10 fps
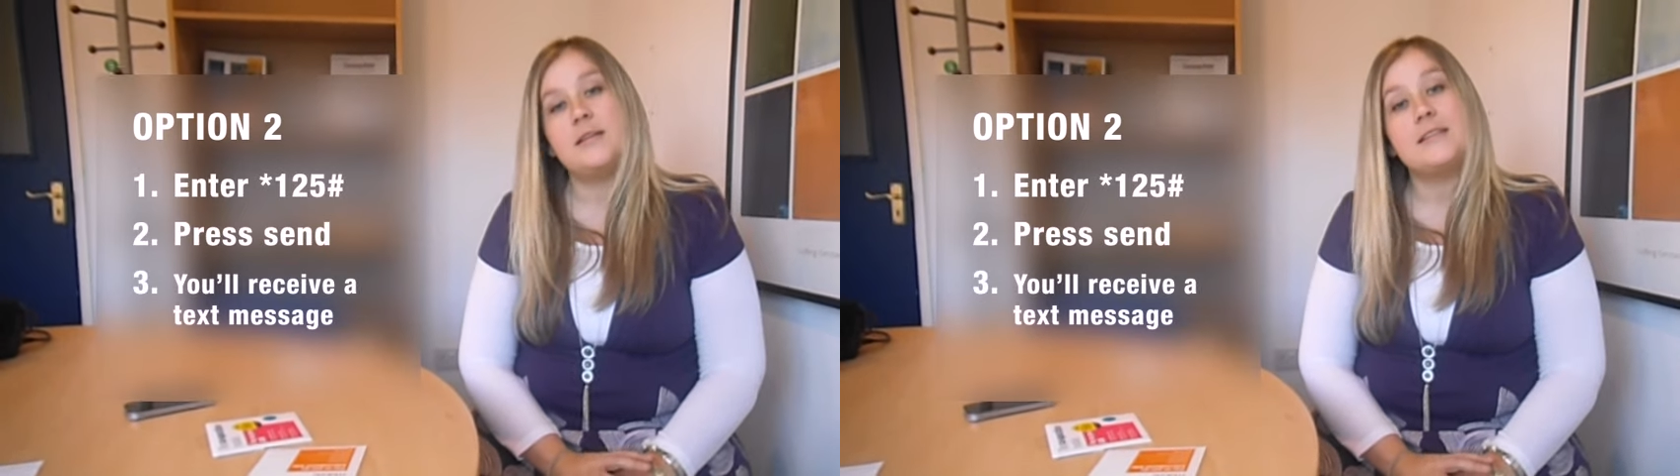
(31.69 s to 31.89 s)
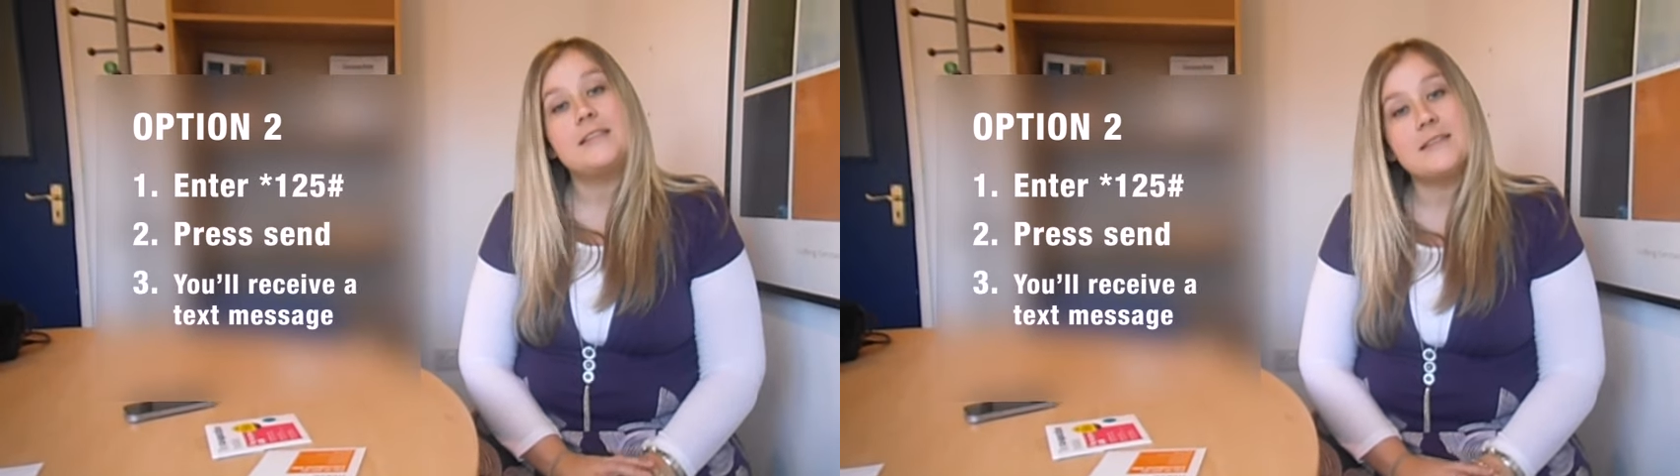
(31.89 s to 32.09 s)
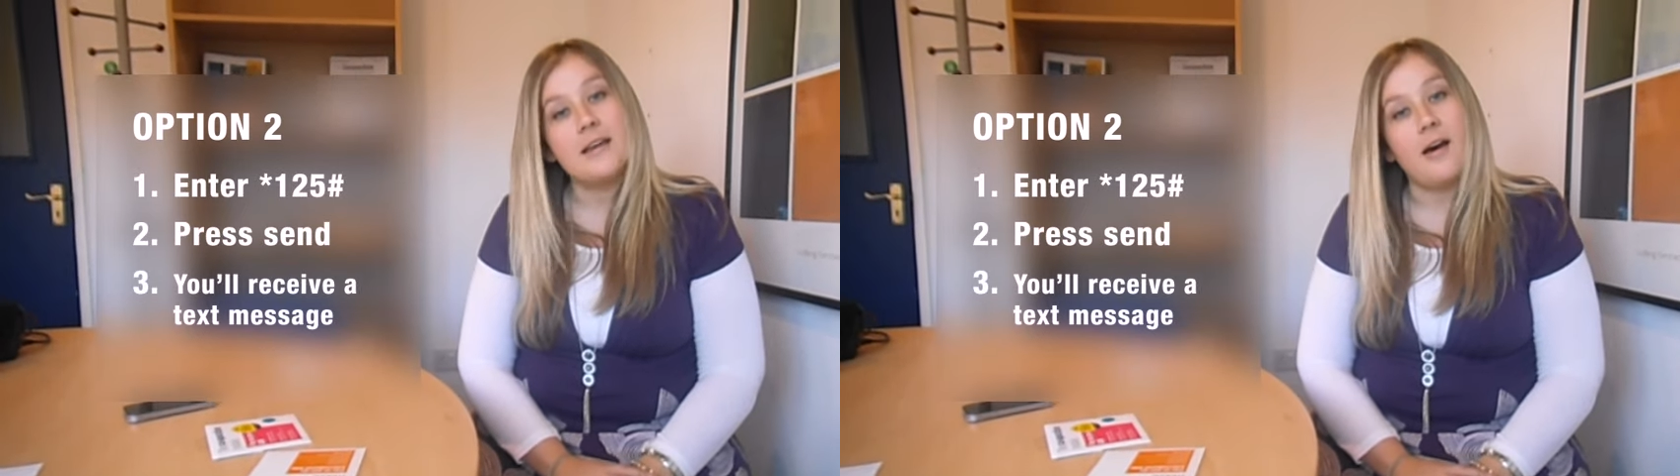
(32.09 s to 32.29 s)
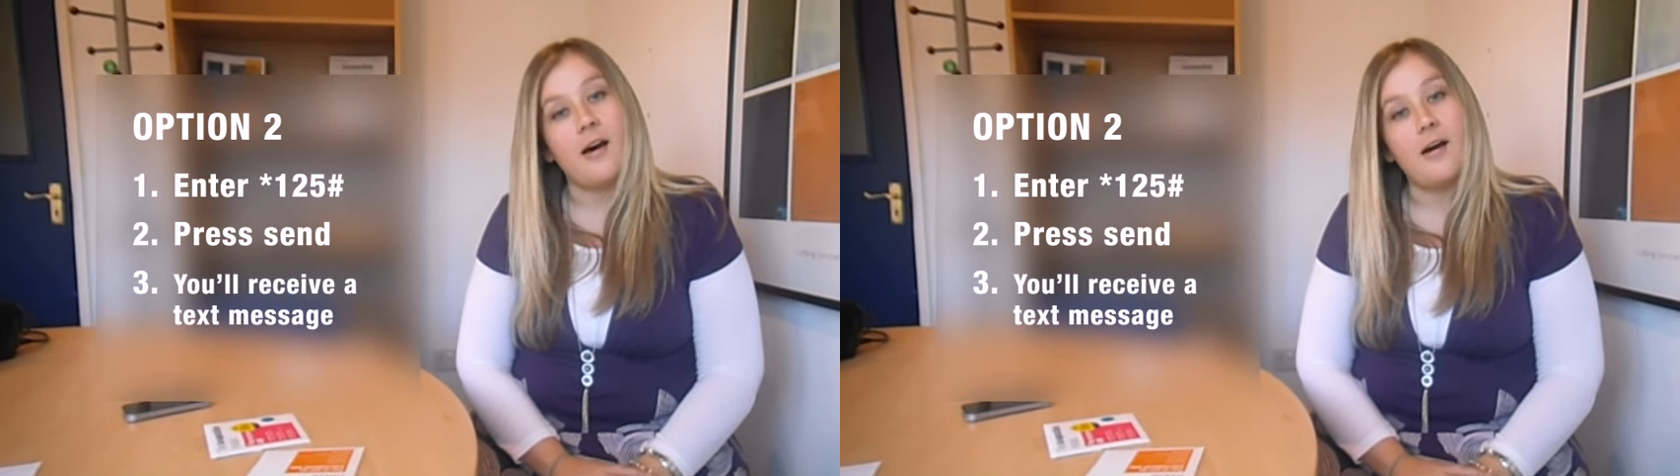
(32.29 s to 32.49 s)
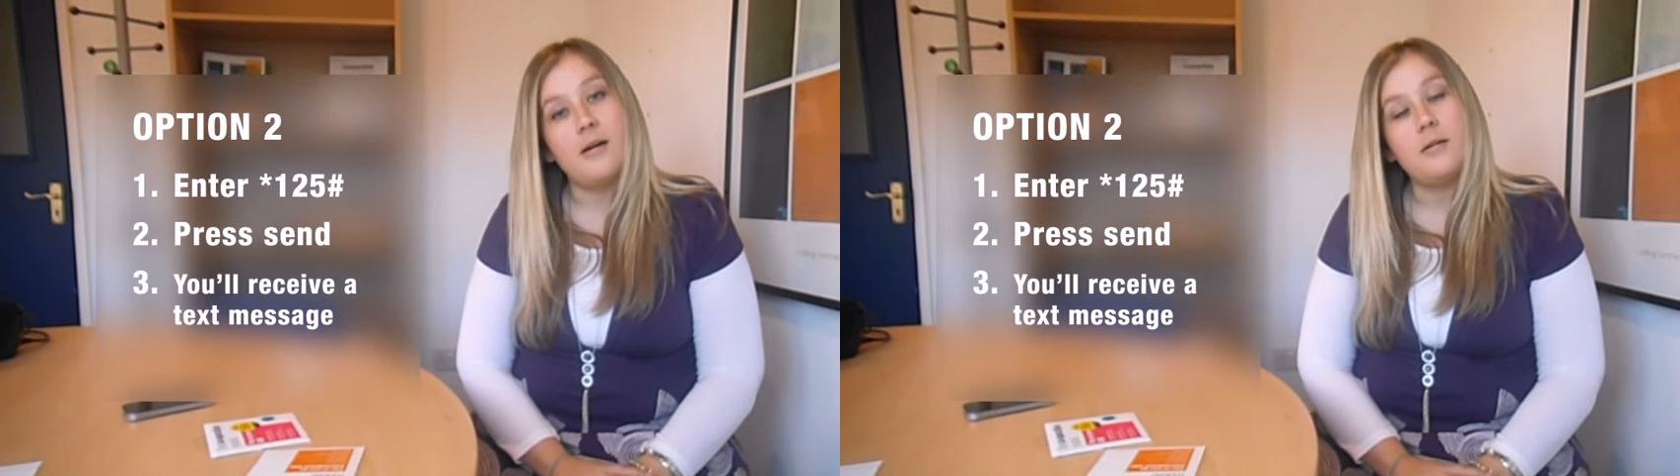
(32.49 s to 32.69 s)

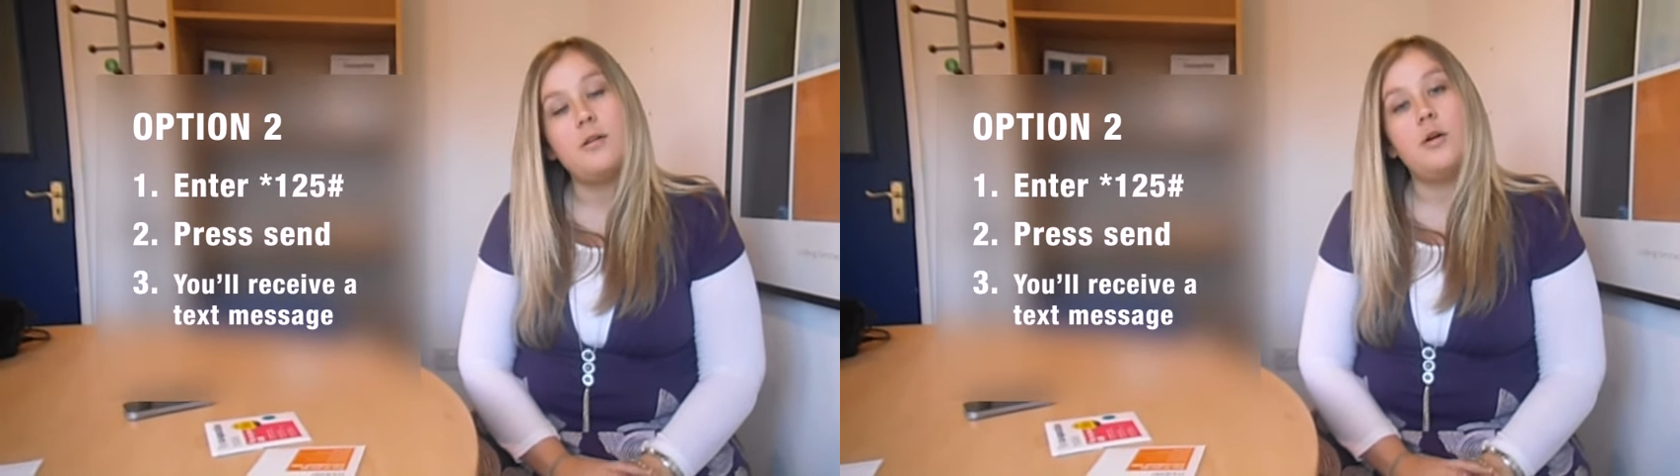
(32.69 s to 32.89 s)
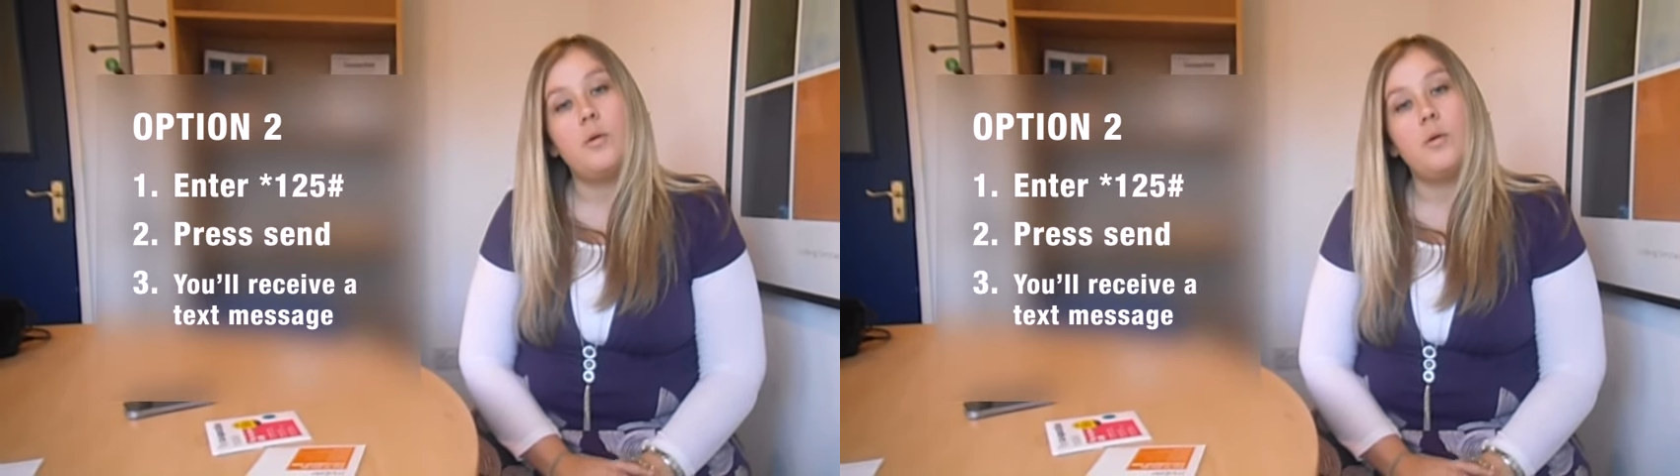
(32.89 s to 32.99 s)
star